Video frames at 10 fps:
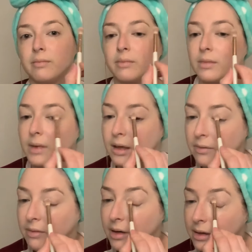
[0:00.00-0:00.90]
like a
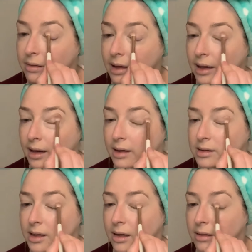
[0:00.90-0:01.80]
very light
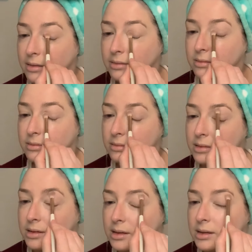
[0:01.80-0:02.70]
eyeshadow,
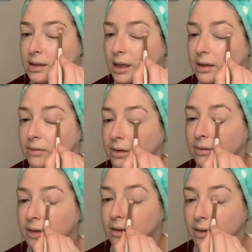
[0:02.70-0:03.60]
just to kind of
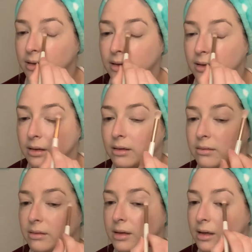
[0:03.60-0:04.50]
even out the skin tone